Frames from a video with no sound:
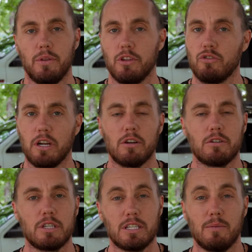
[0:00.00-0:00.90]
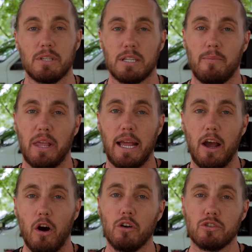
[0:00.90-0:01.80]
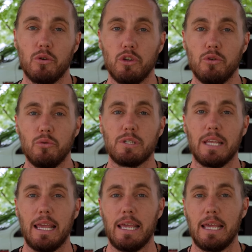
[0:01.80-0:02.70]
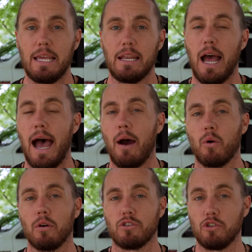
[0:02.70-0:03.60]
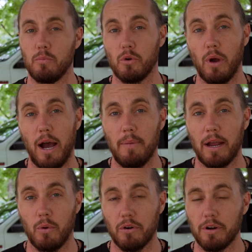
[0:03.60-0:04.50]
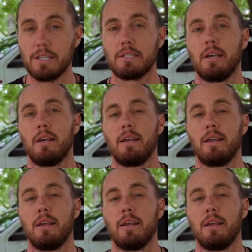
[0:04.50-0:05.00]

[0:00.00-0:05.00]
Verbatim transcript: And the trigger system is something I also use in our Subaru Outback Wilderness.